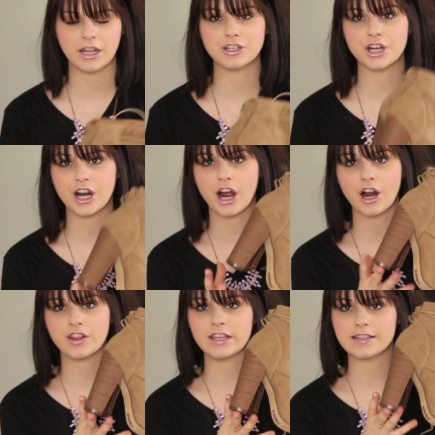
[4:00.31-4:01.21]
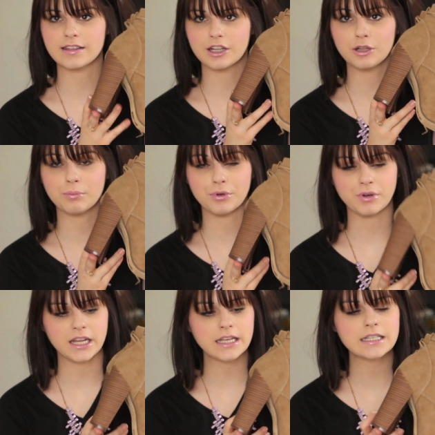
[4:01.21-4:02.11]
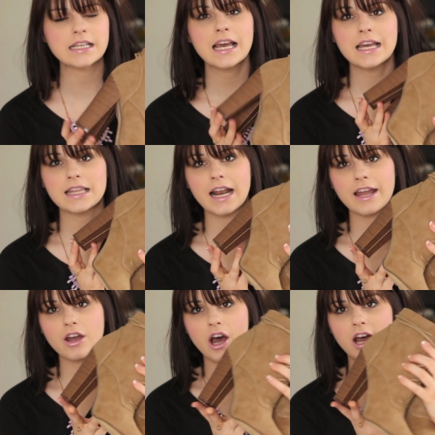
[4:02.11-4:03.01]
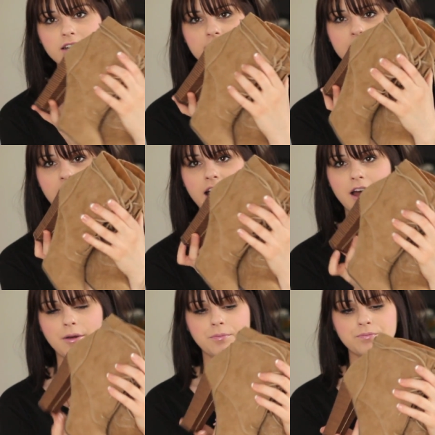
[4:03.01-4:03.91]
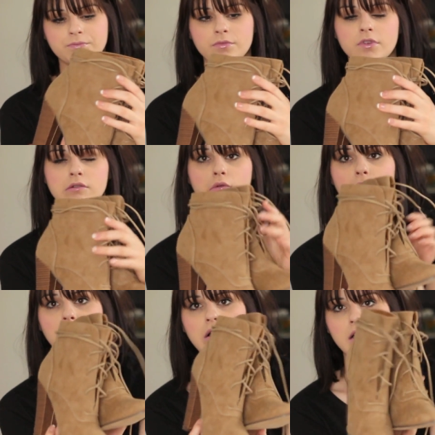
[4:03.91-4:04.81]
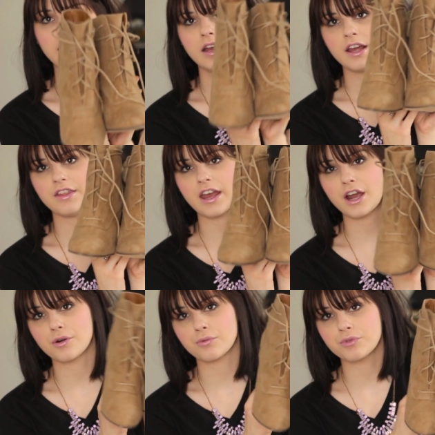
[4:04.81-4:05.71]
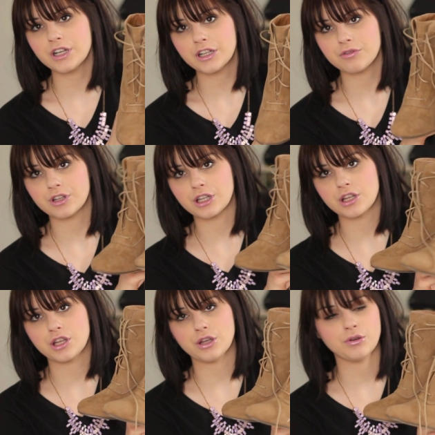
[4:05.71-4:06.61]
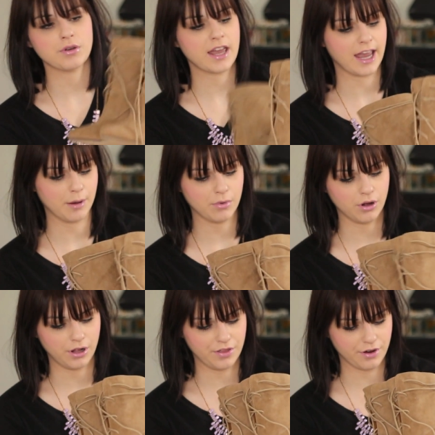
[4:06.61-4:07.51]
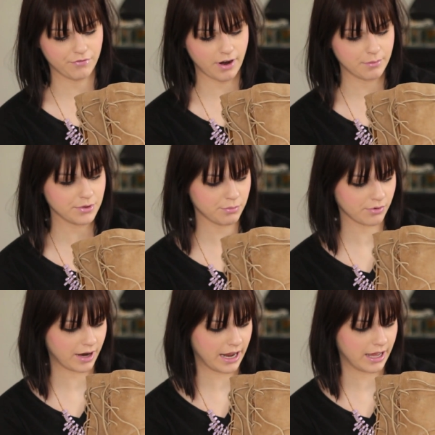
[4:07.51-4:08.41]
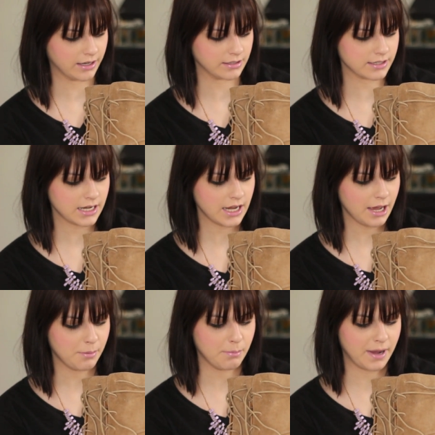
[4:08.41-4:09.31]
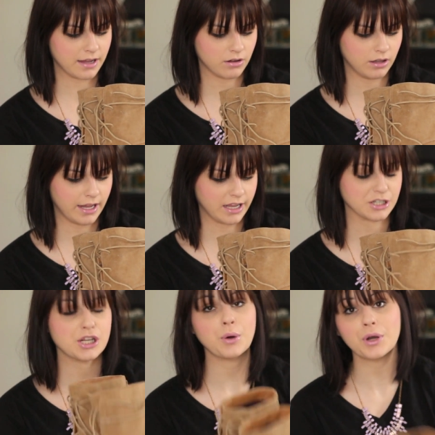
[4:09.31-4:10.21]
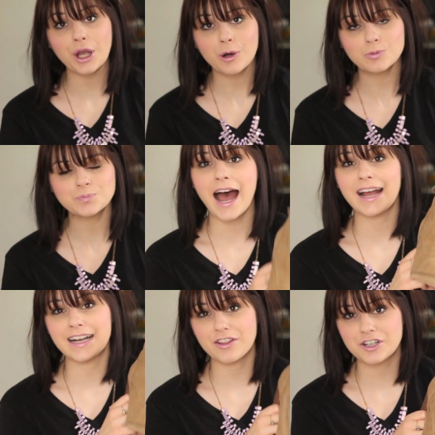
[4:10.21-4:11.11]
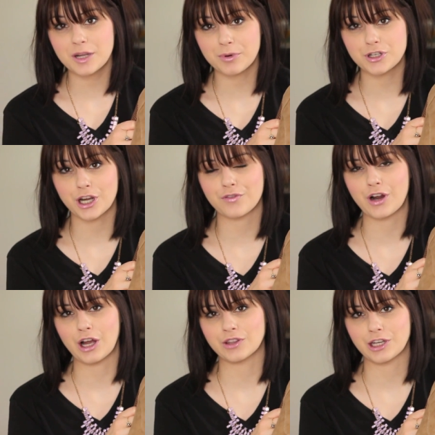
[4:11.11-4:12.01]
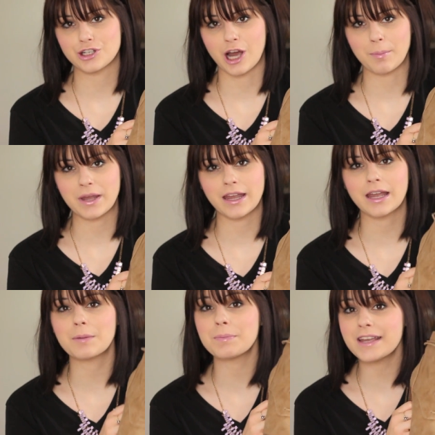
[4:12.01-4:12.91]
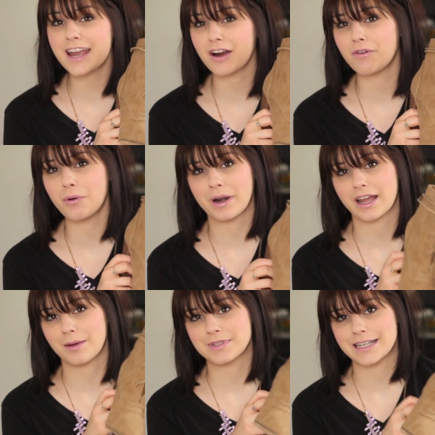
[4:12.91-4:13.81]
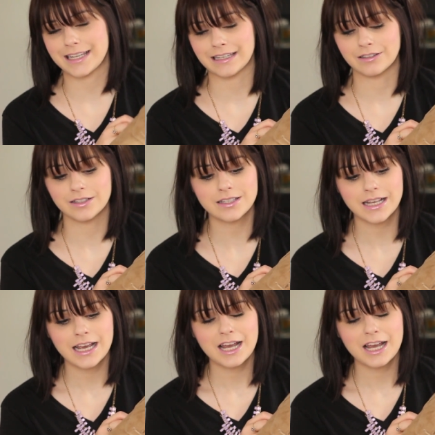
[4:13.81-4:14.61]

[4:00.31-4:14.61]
Plunder are these little booties that I got. Um, they are really, really cute camel and they're from the brand Michael Antonio. Another tip or trick for online shopping, be careful when it comes to heels